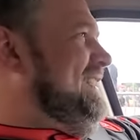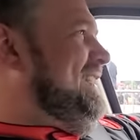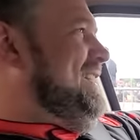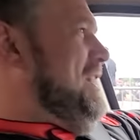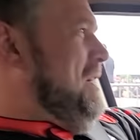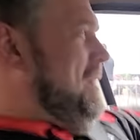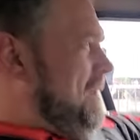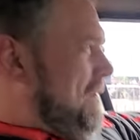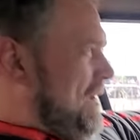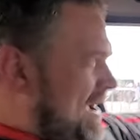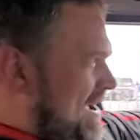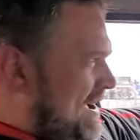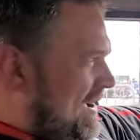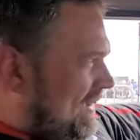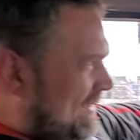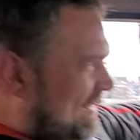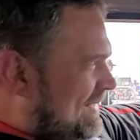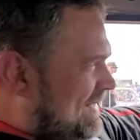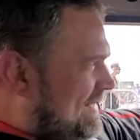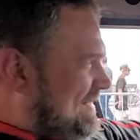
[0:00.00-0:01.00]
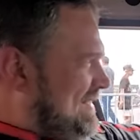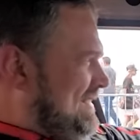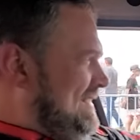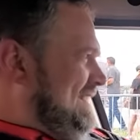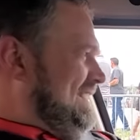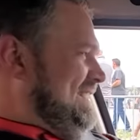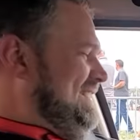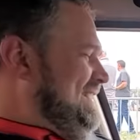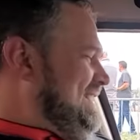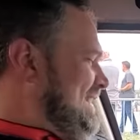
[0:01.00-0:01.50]
Oh well. It's
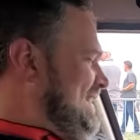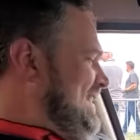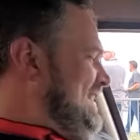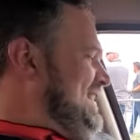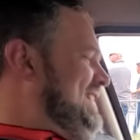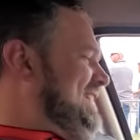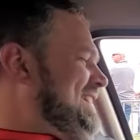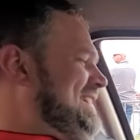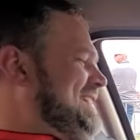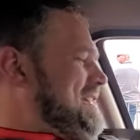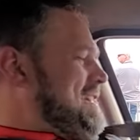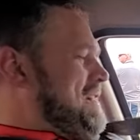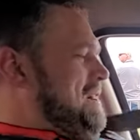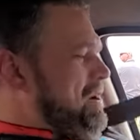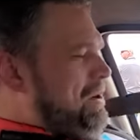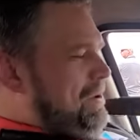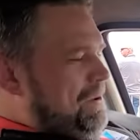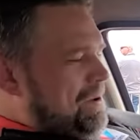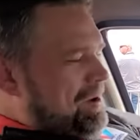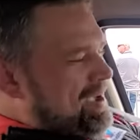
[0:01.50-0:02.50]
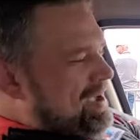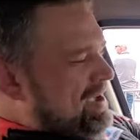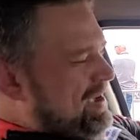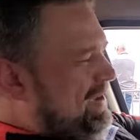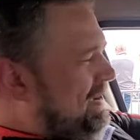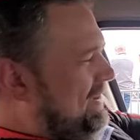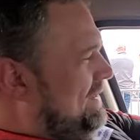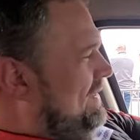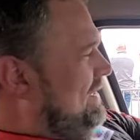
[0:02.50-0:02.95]
okay. It's all right. Oh well.